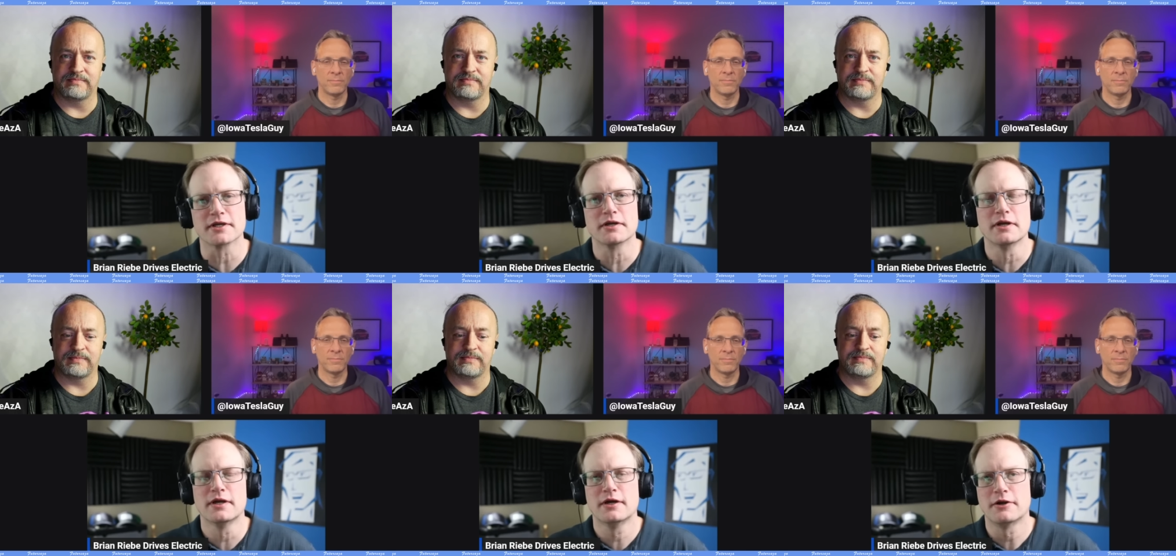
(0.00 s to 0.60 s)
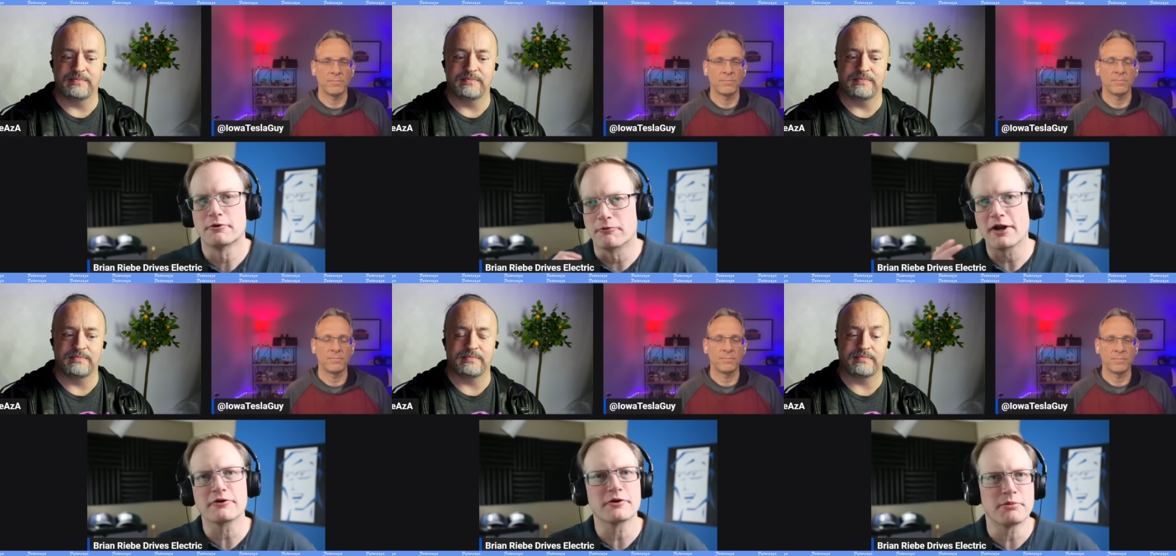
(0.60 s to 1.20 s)
Speaker 1: The
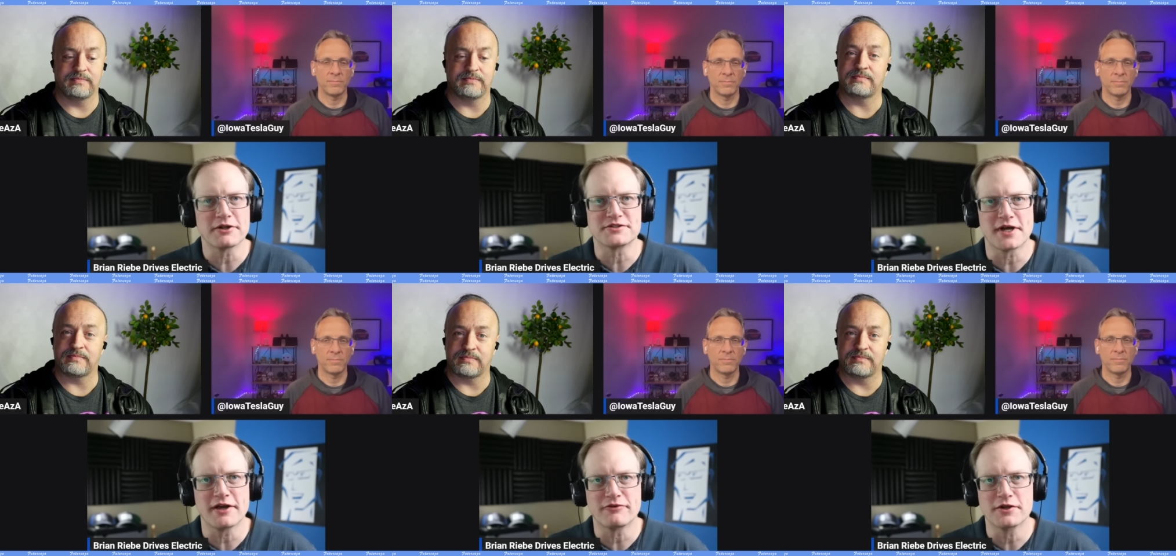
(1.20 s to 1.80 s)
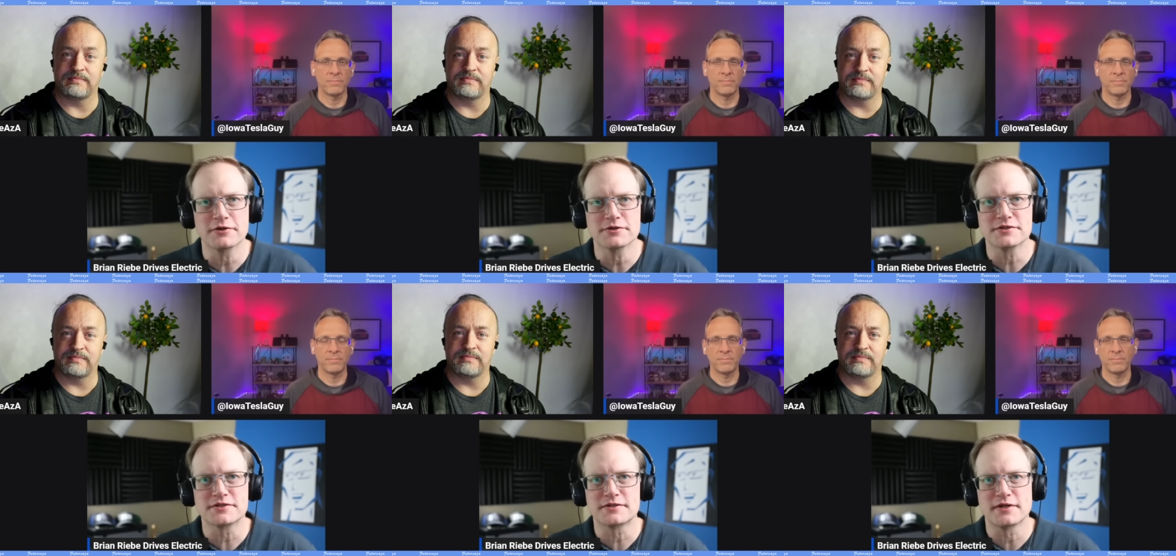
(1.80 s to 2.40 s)
roundabouts I've
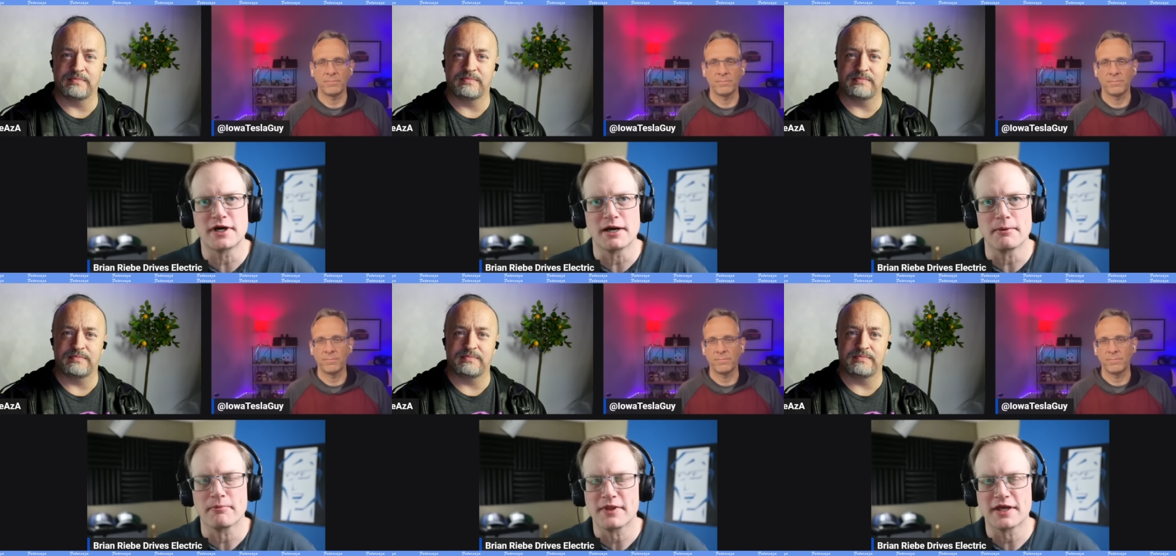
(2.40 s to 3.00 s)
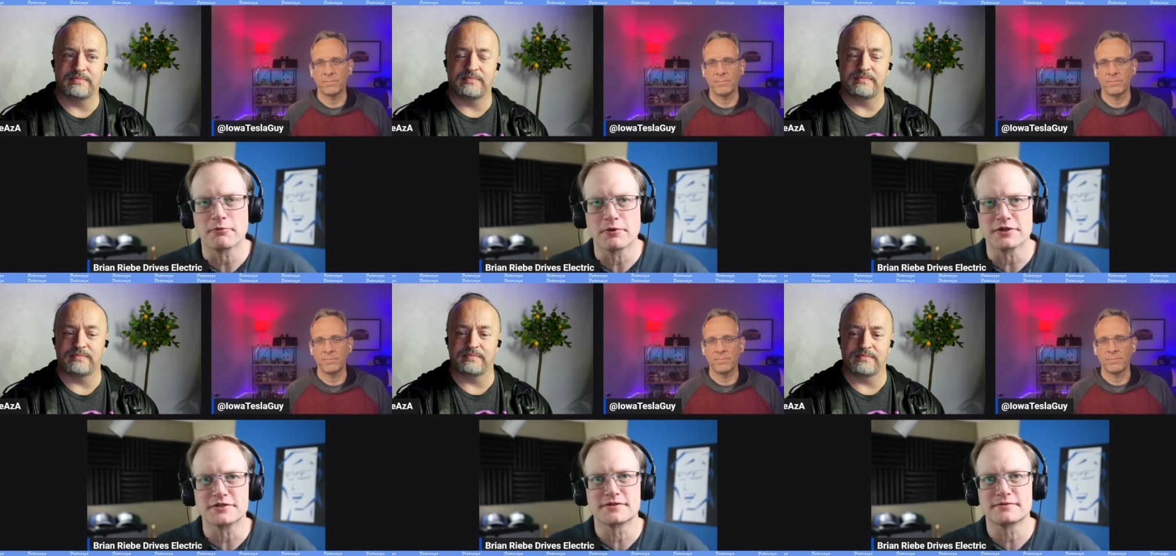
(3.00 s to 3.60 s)
used, um,
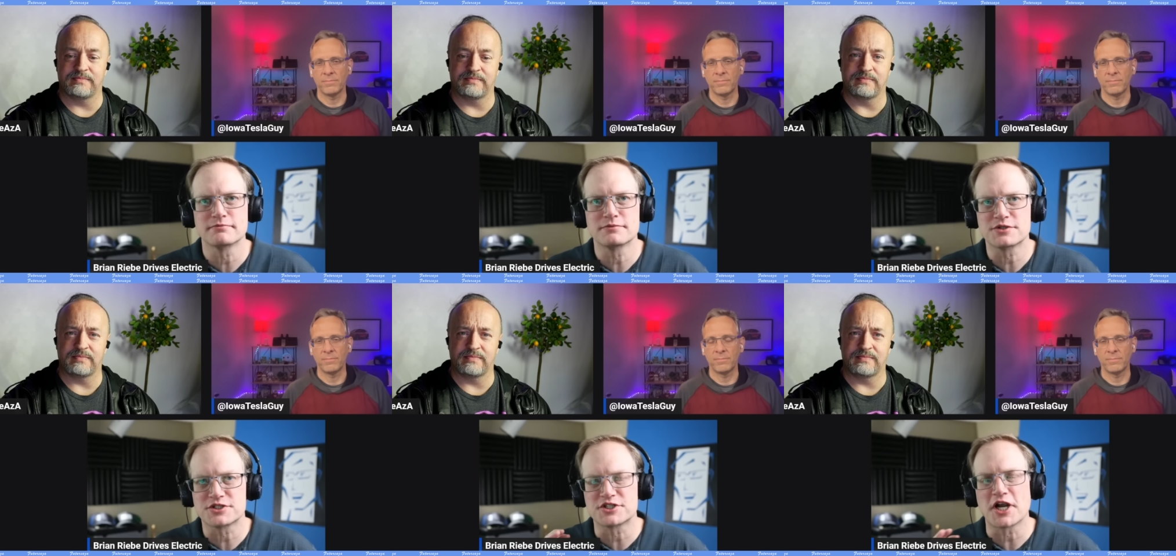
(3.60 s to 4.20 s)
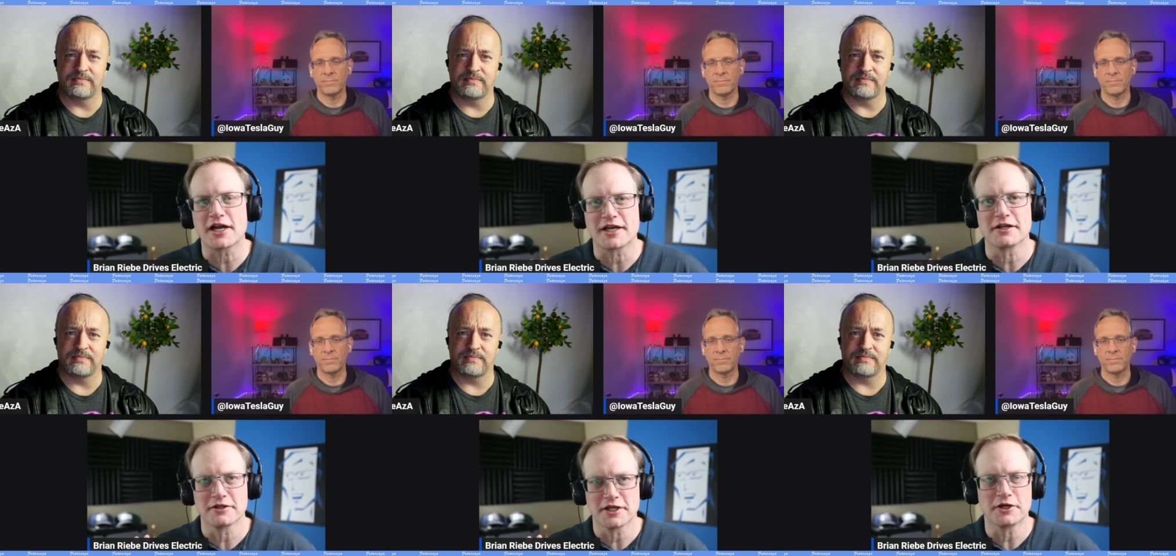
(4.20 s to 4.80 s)
it was
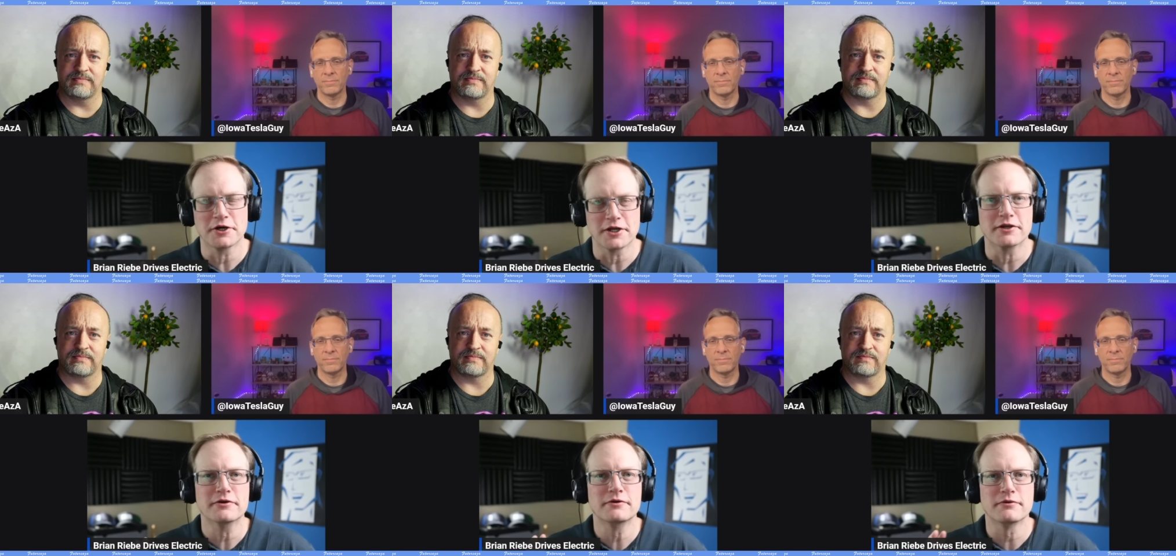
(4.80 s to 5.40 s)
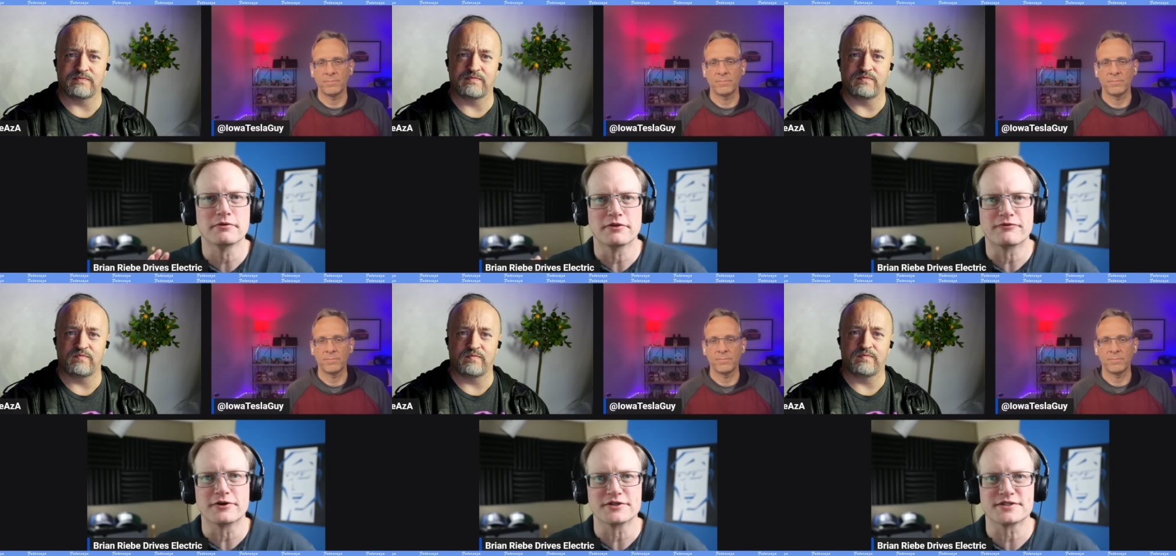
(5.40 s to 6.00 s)
shockingly good
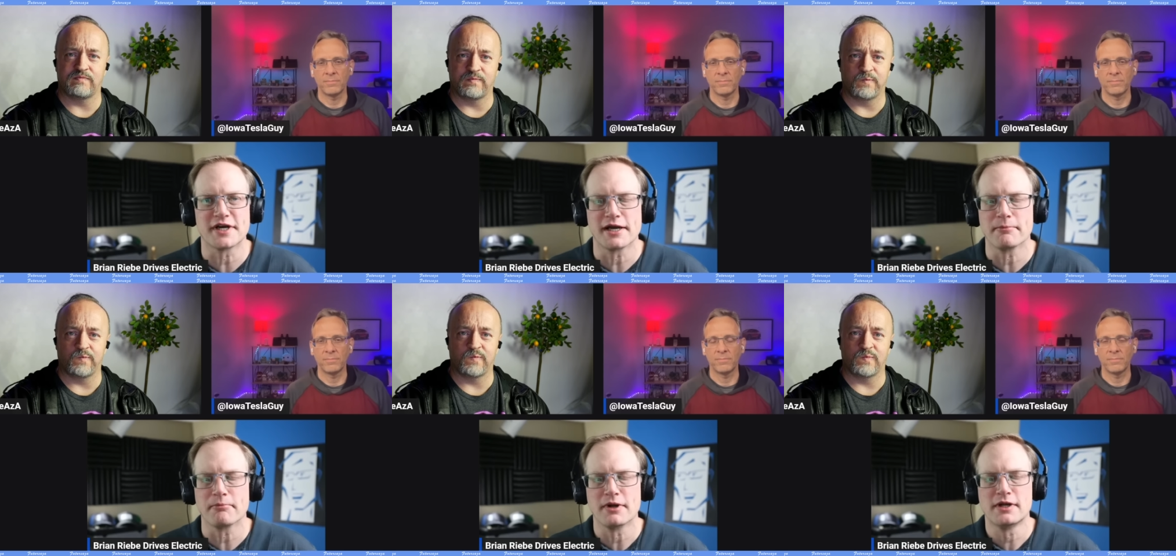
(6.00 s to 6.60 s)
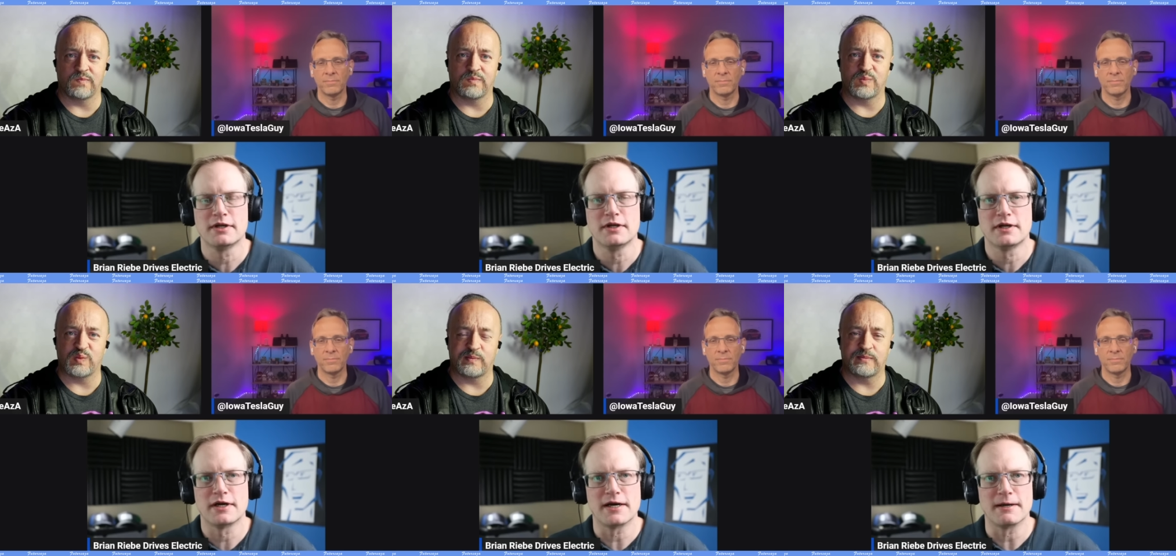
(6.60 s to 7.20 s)
the first time.
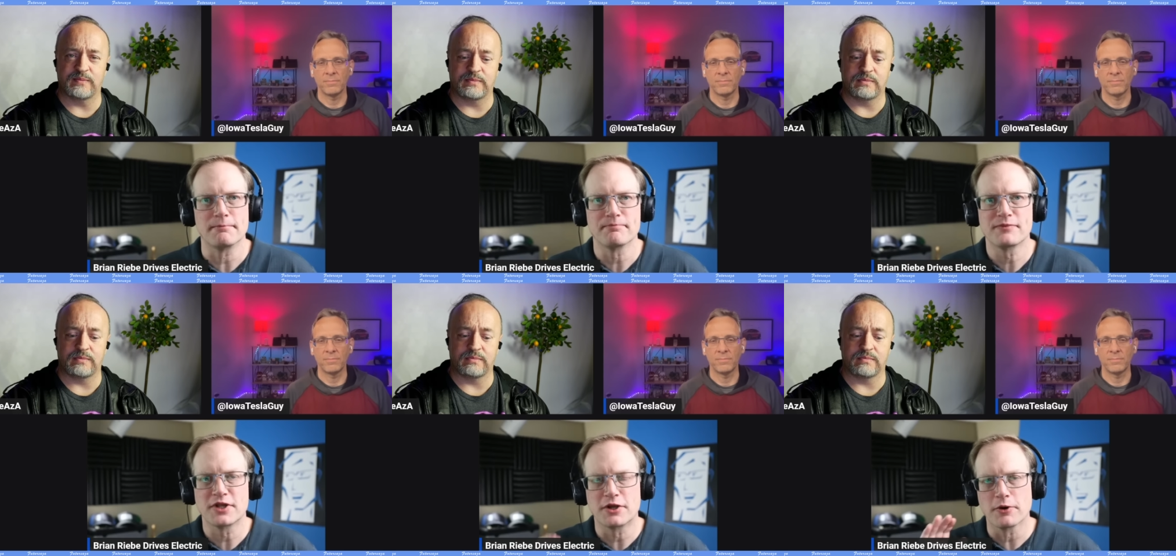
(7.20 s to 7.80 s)
Um,